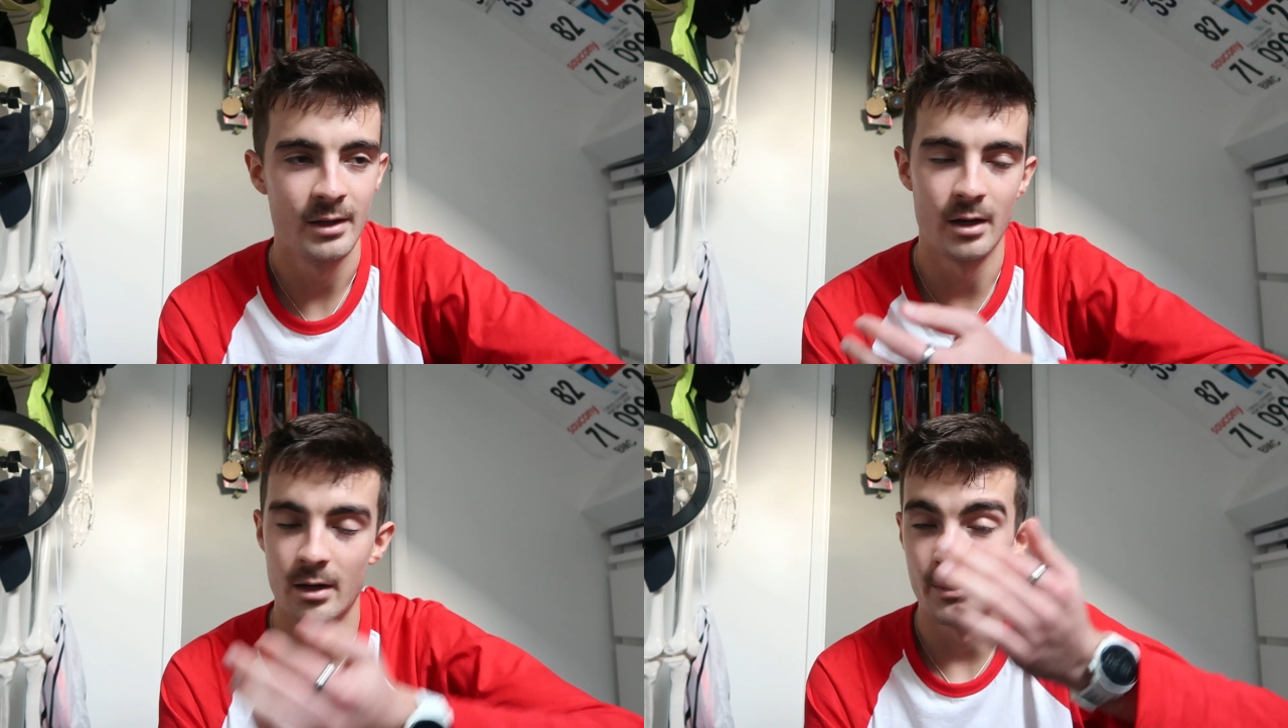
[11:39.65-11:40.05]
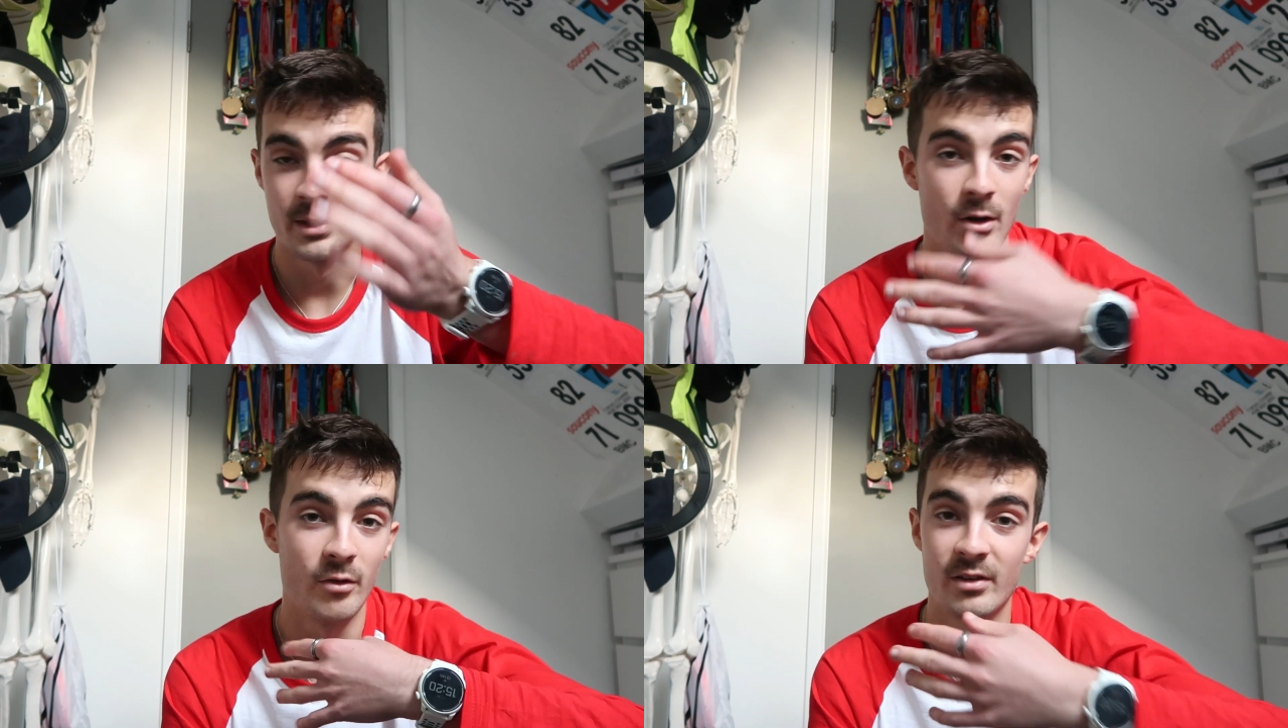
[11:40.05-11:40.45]
um, and
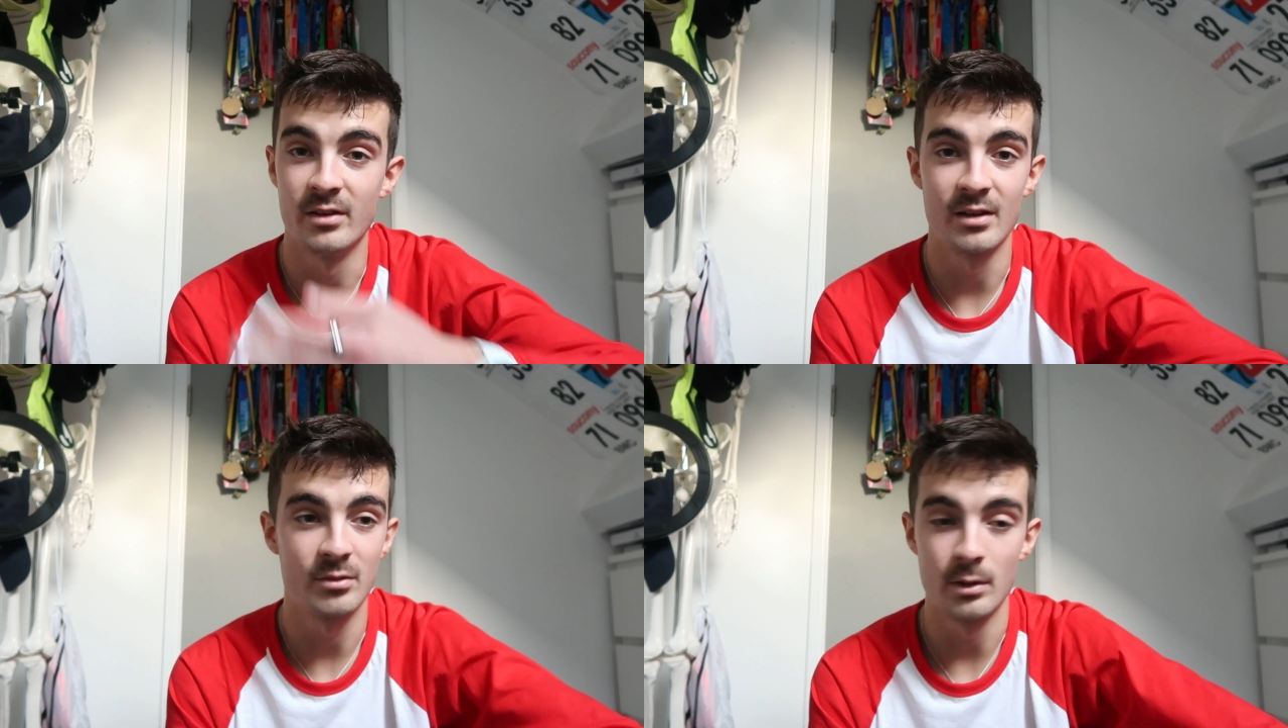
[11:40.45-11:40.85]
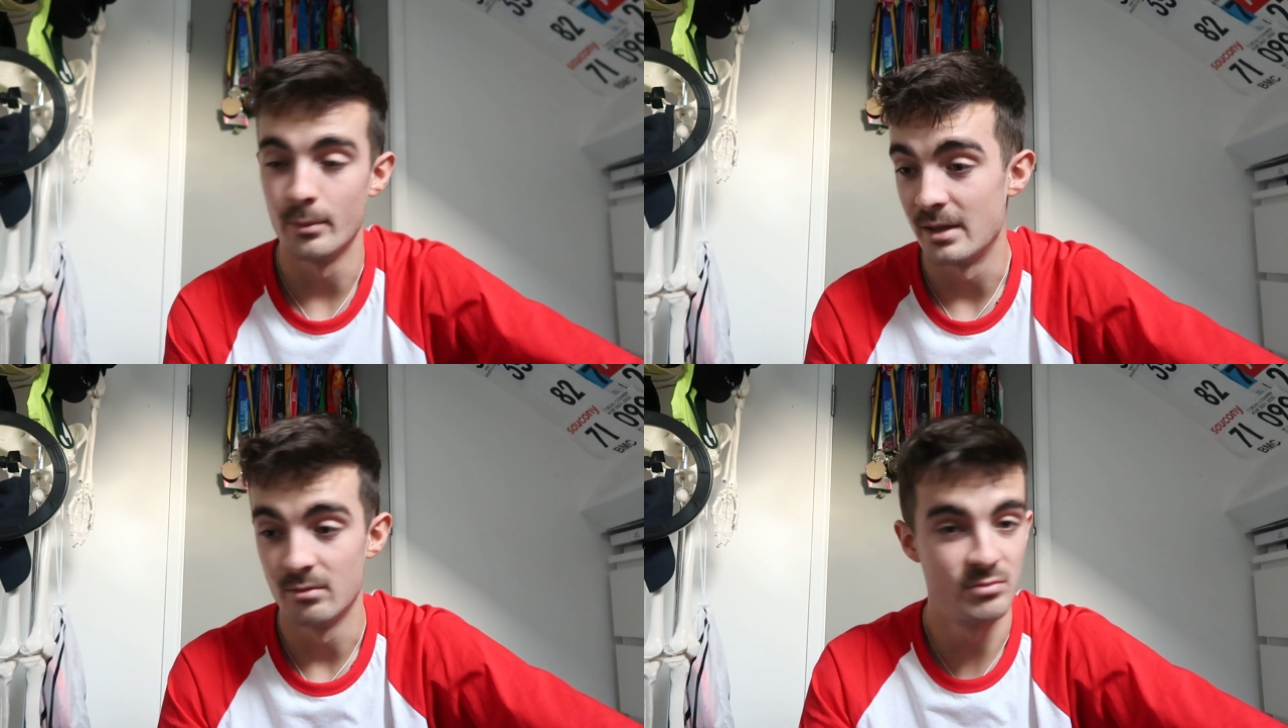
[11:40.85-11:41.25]
then hopefully the next week will
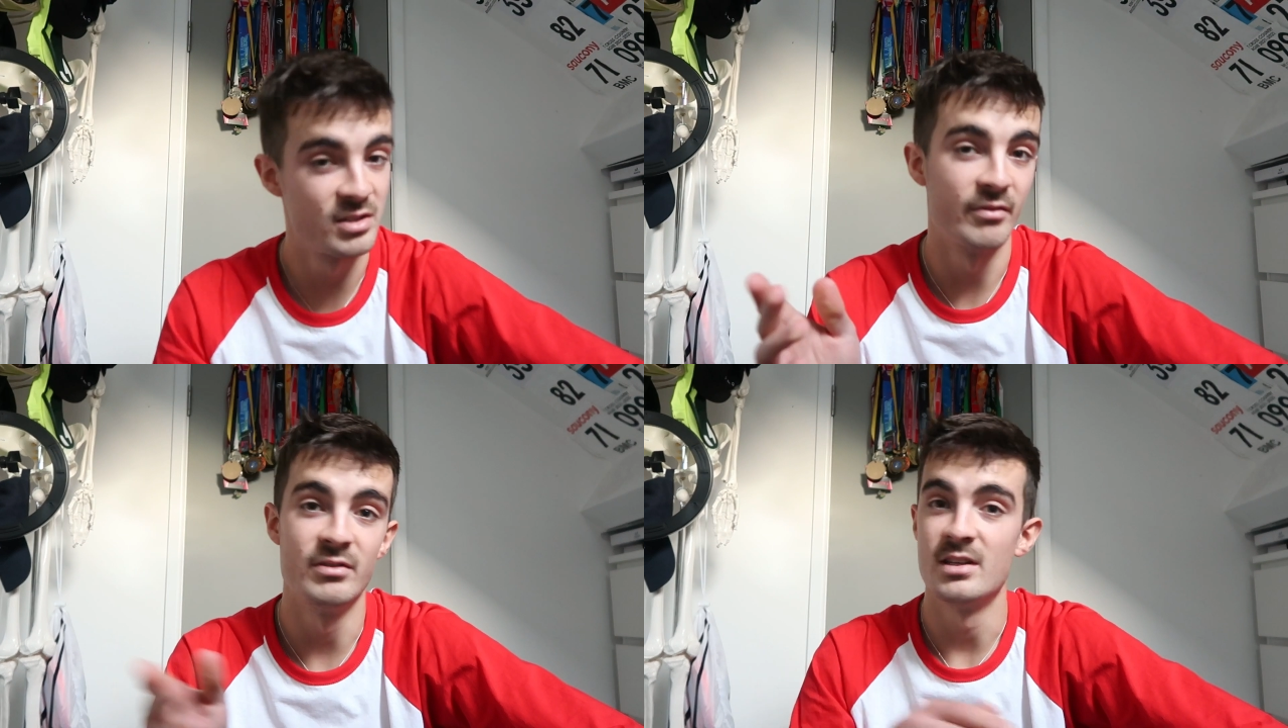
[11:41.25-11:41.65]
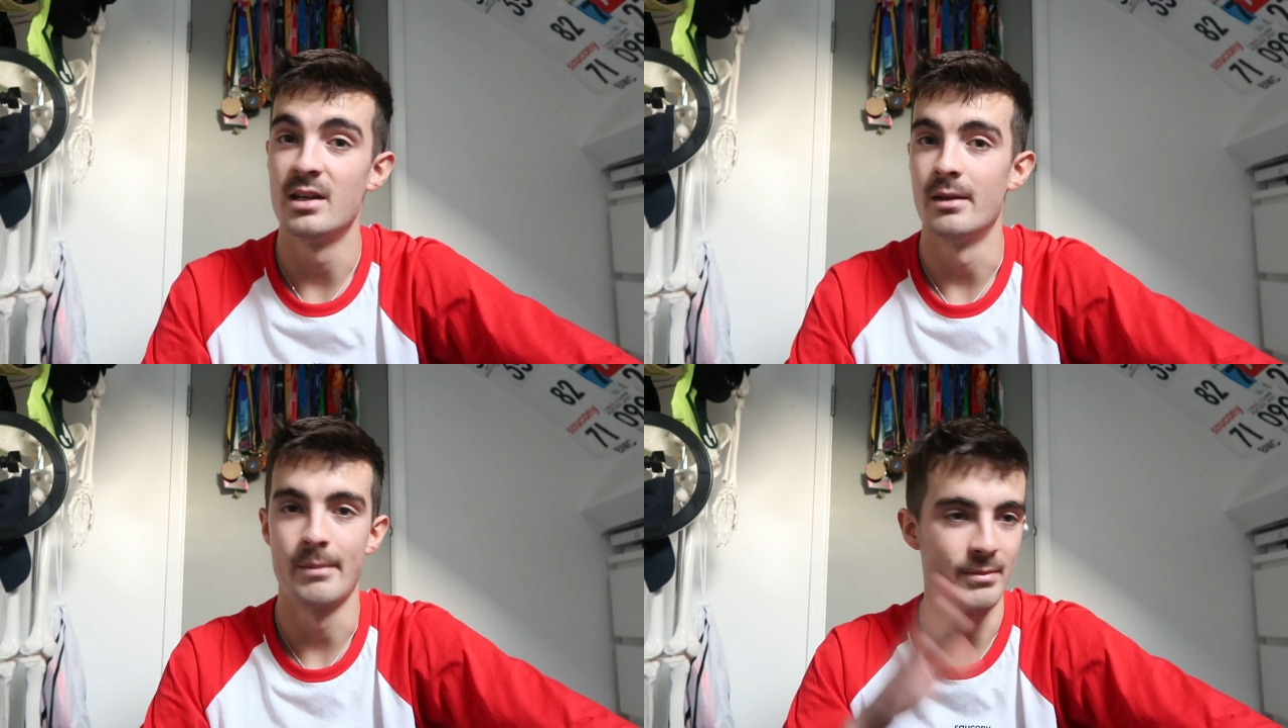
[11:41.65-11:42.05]
be 70
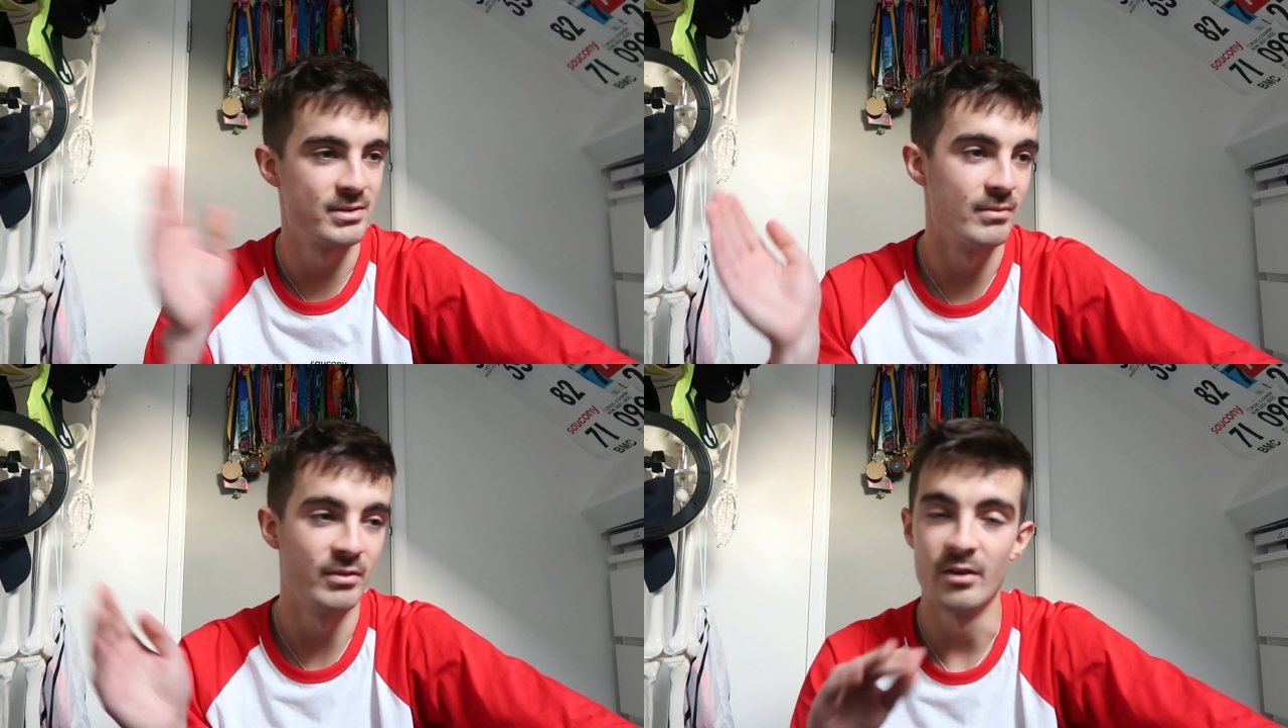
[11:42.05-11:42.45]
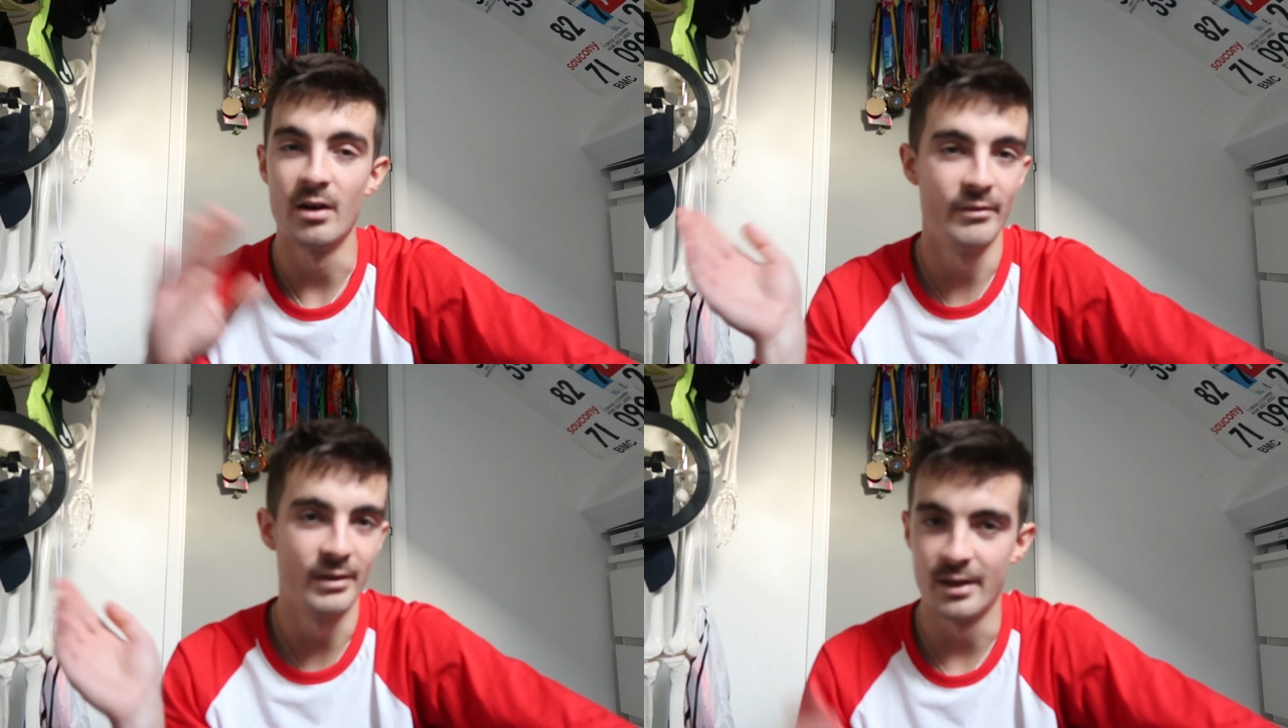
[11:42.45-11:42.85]
and then maybe
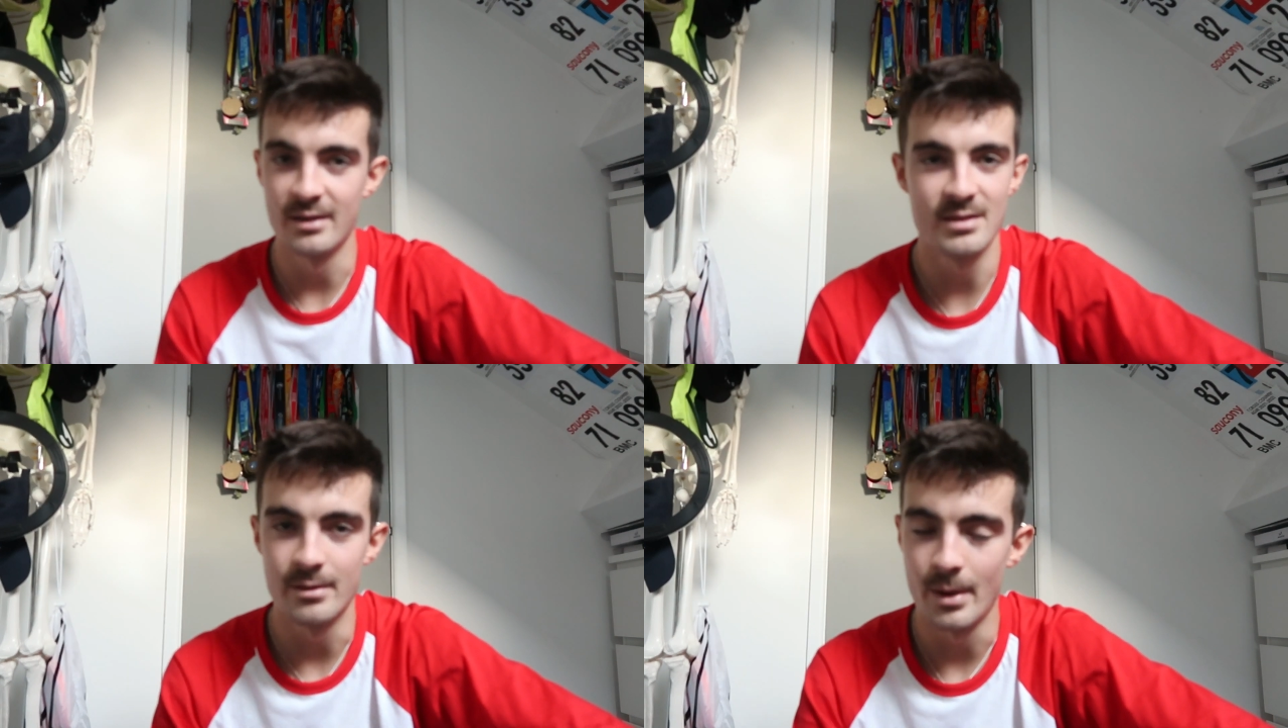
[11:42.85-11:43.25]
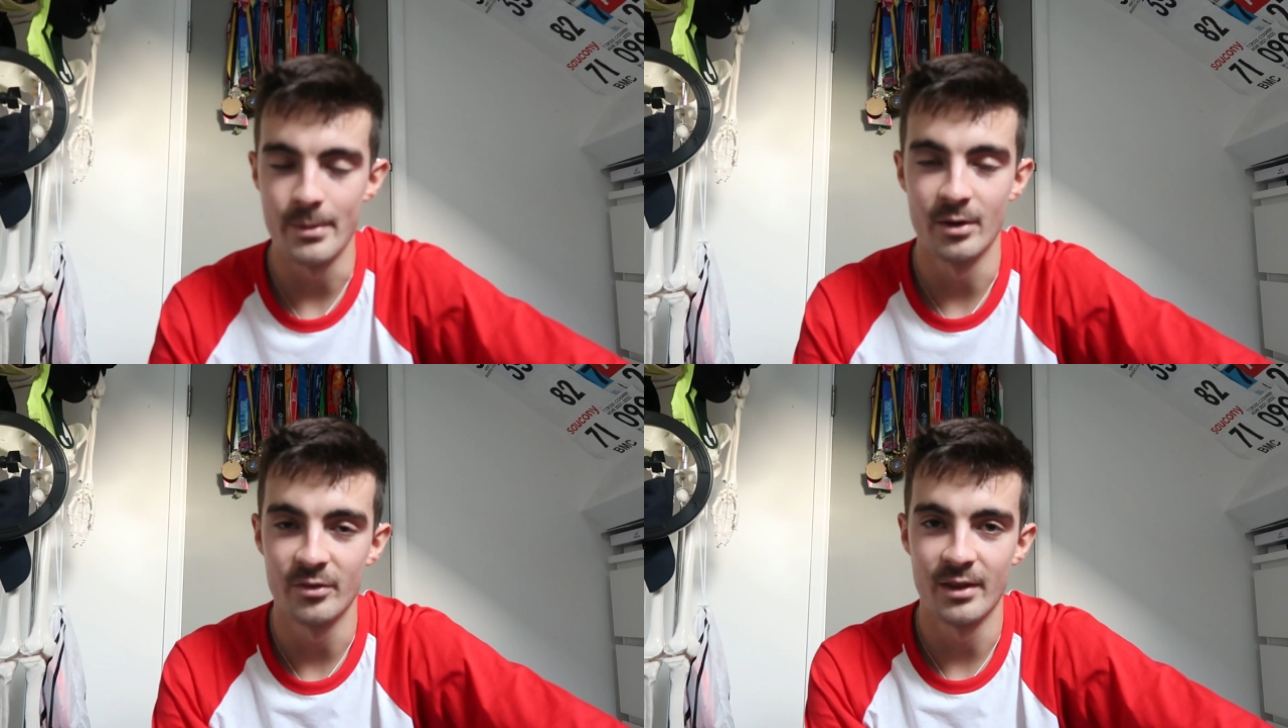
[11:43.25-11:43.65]
75 and then 80
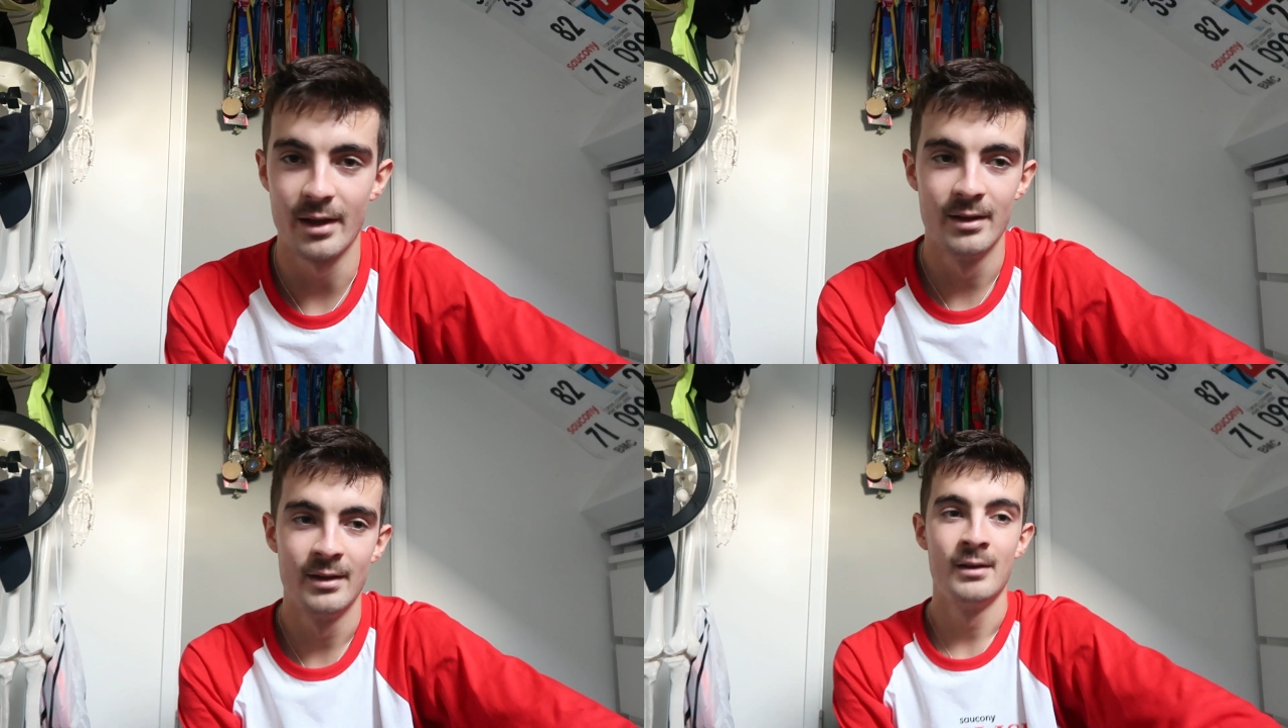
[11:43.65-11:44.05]
maybe after that.